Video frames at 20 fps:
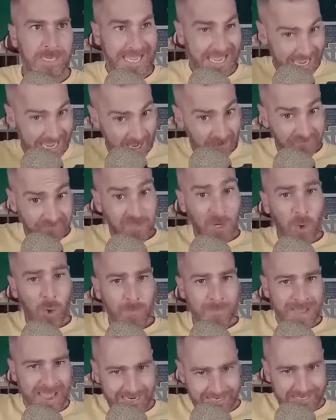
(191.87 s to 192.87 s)
If you
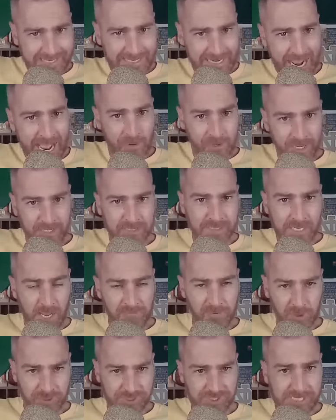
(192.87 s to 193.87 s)
make it out on the
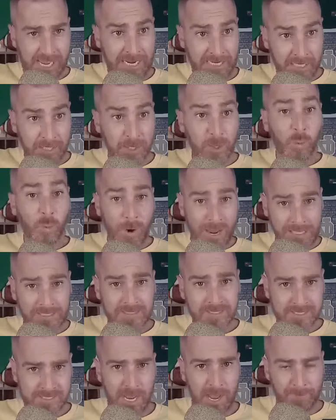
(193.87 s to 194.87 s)
other side and you
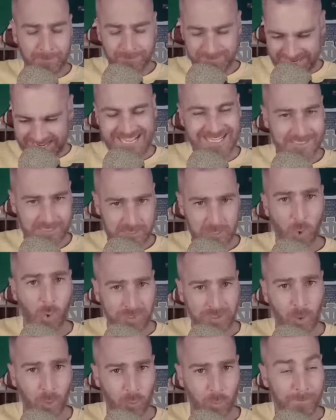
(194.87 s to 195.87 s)
win something, it's
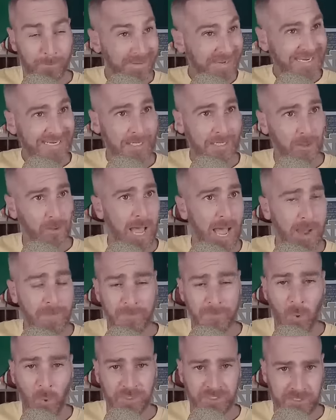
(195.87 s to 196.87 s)
going to mean a
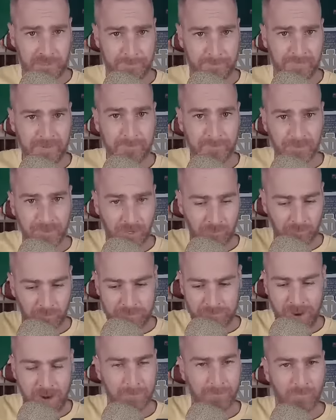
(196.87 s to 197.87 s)
lot more to the people that
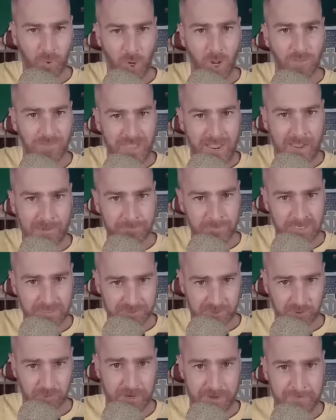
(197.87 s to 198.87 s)
remember all that
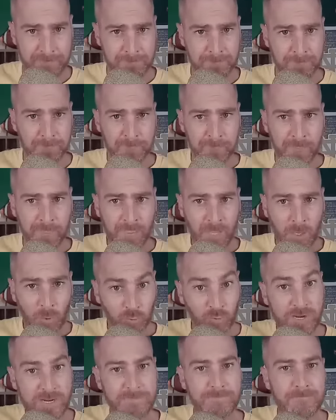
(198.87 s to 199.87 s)
misery.
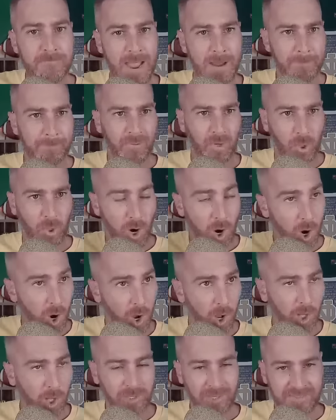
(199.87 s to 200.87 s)
Remember
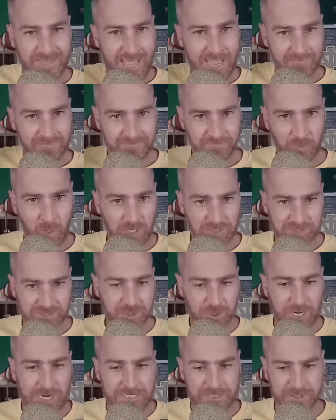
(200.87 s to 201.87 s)
all of that
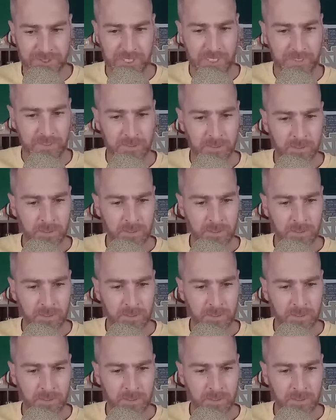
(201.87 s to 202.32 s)
frustration.